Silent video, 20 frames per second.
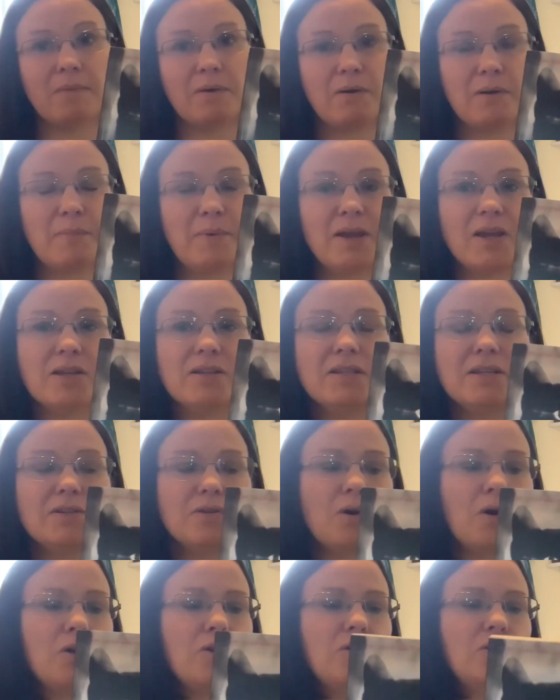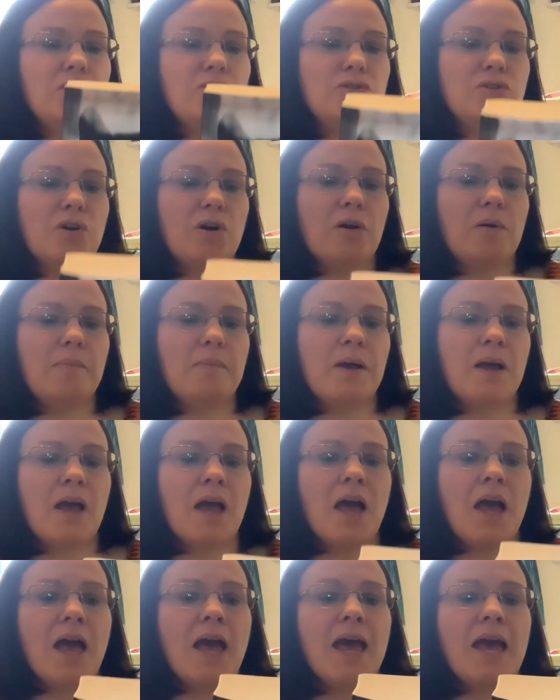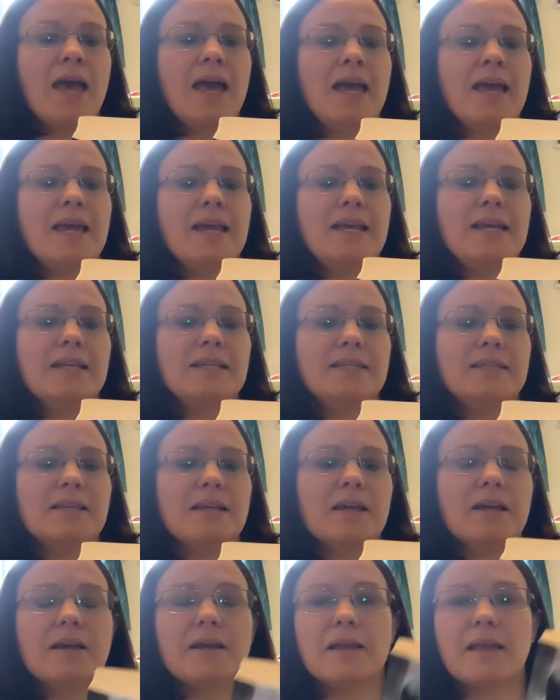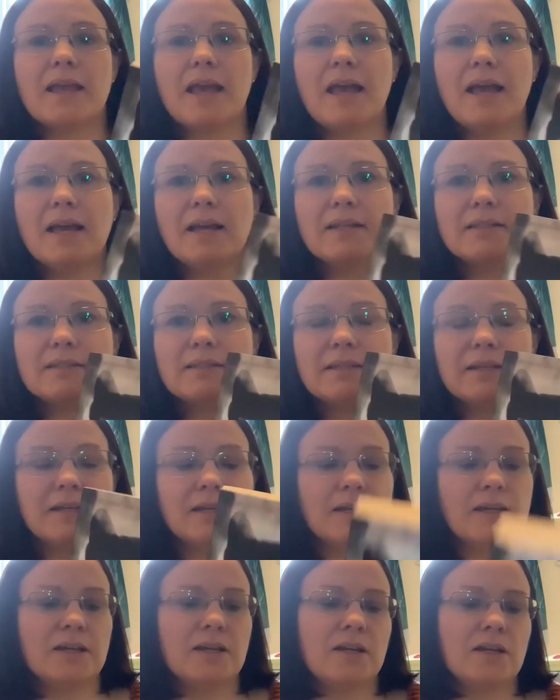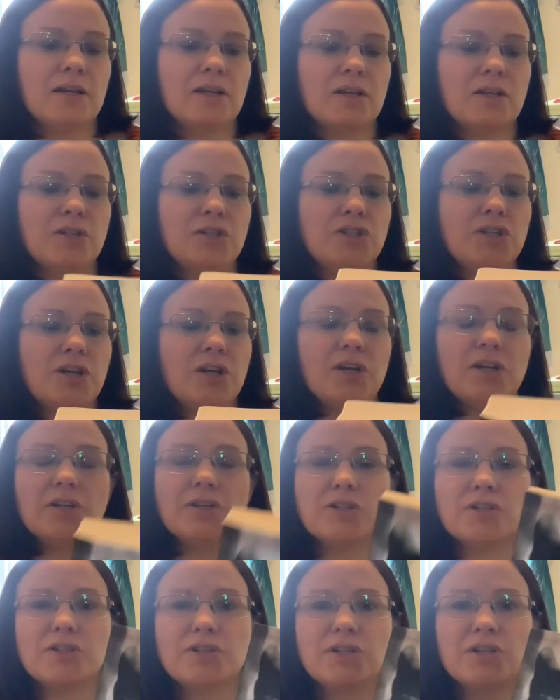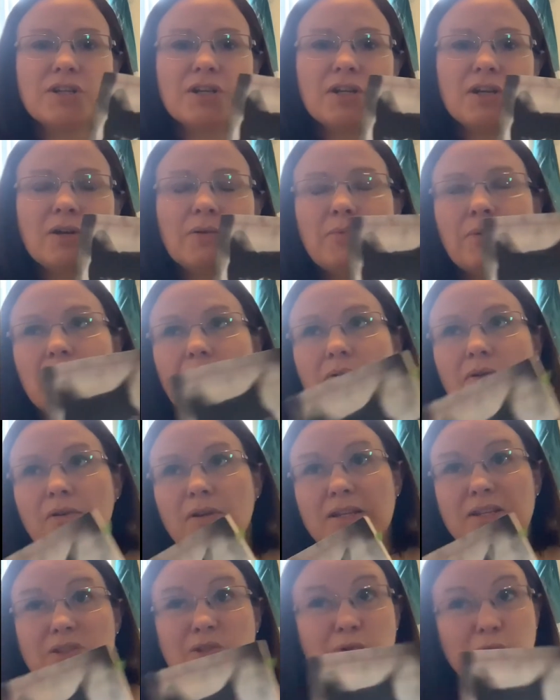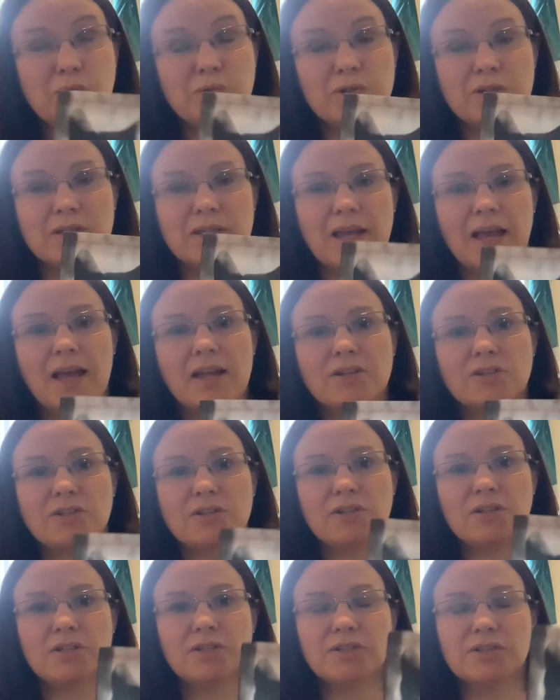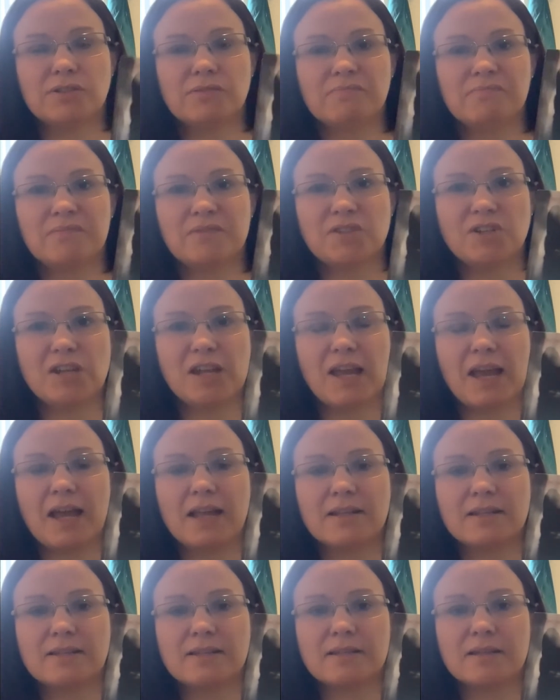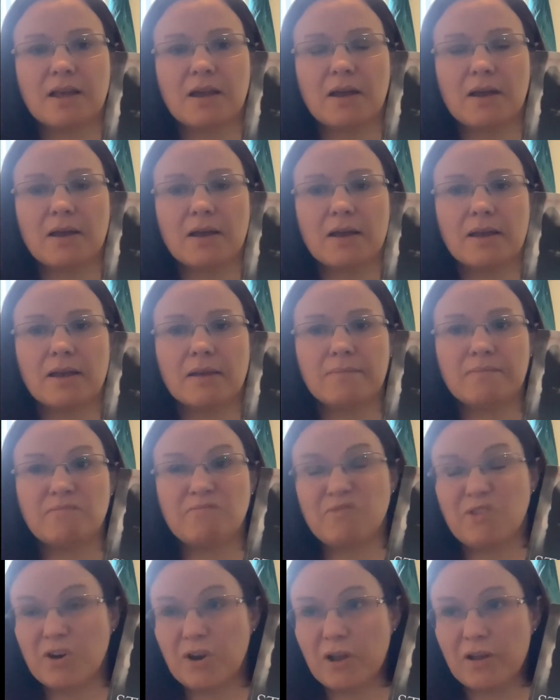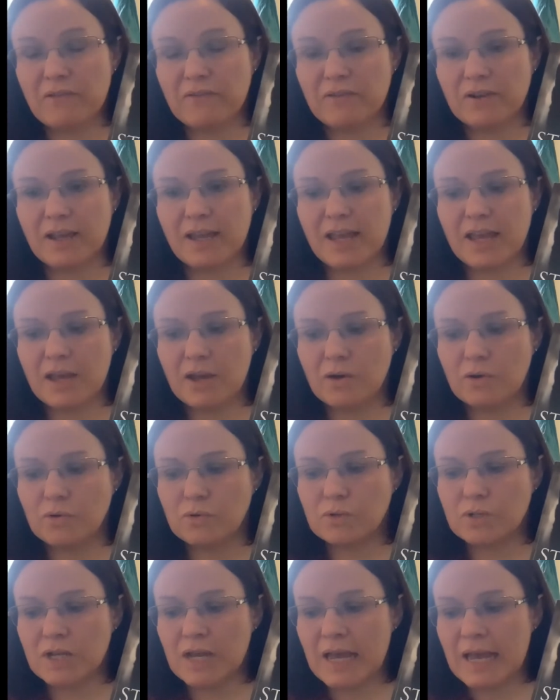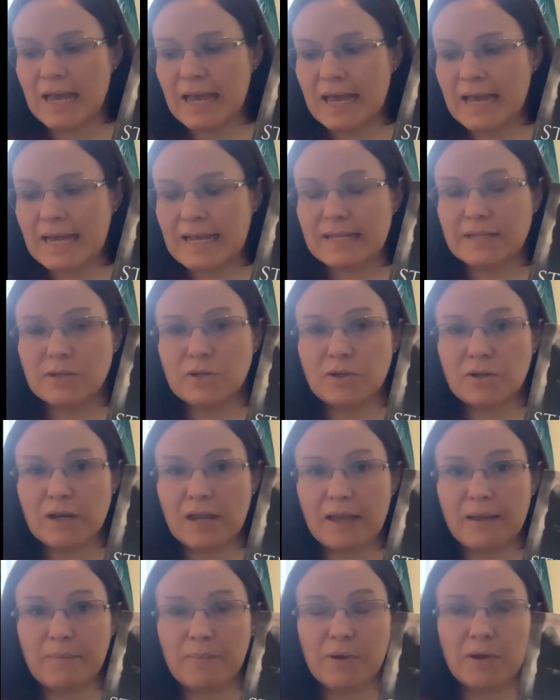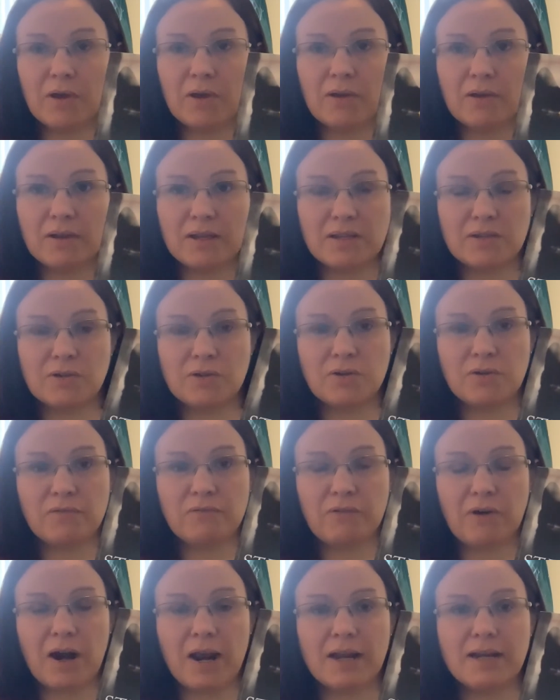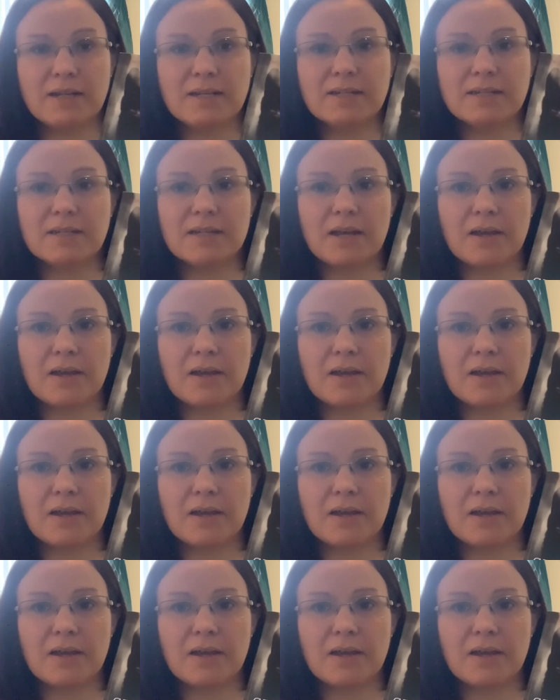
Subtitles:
because he's got a new job. His cat, Church, well, not his daughter's cat, Church, she gets run over and killed. His new neighbour, his new friend,